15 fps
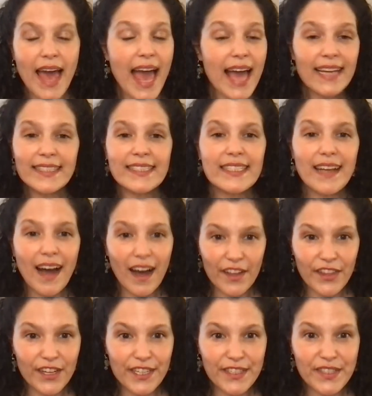and
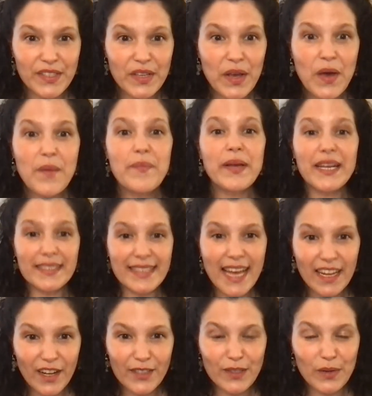others because
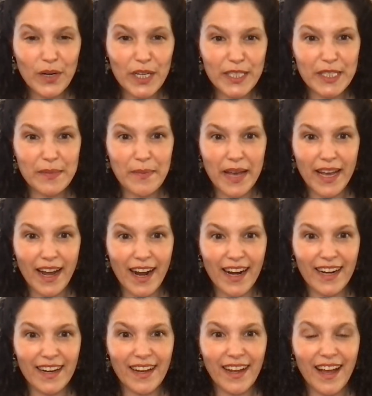that also hurts my
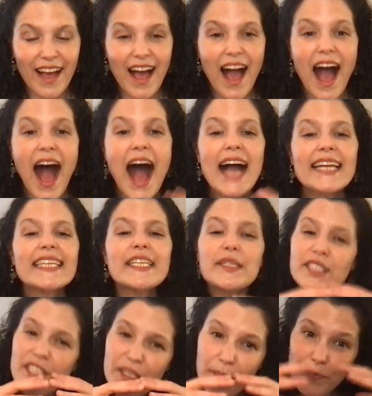heart. I need
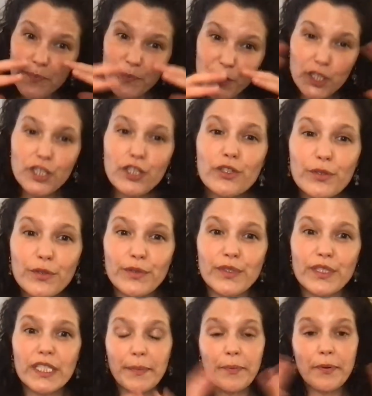to just
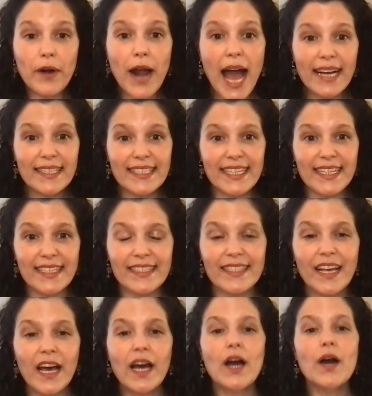choose to
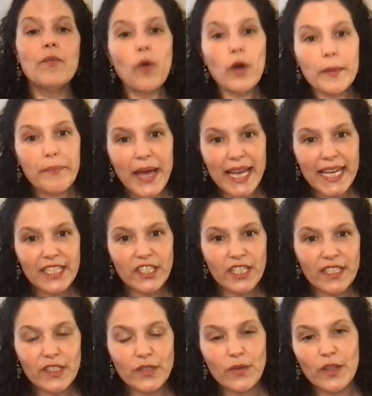practice more
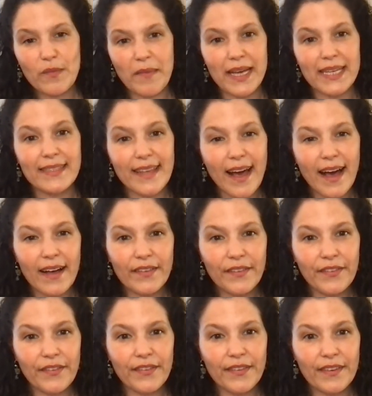patience with
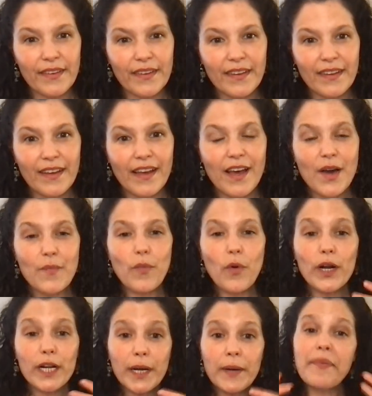myself,
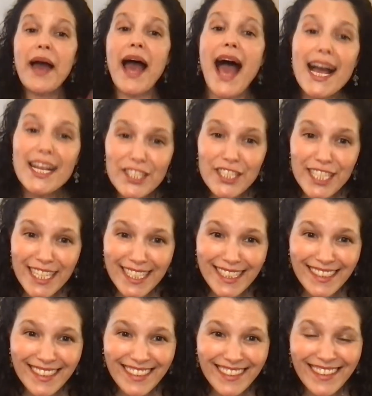more
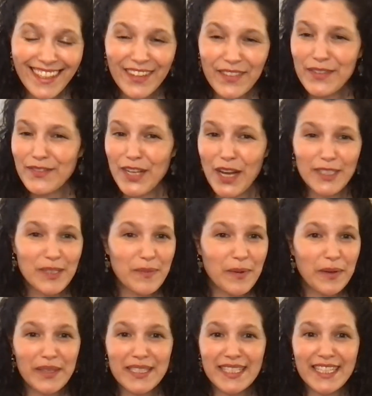compassion. We've talked
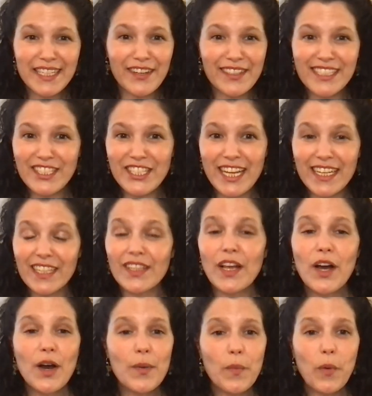about this here on the channel
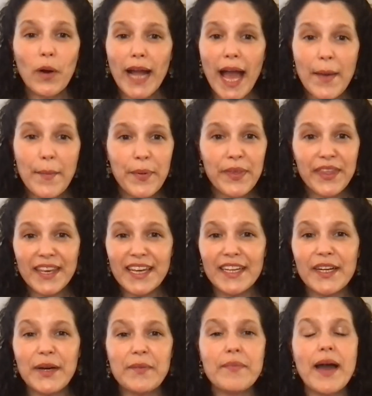more empathy
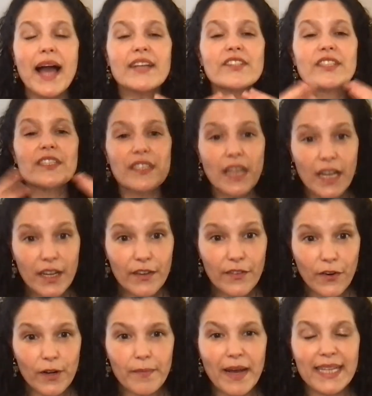and compassion
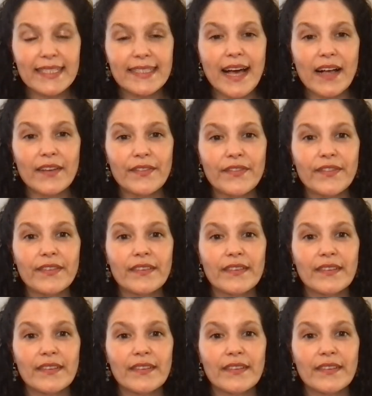for myself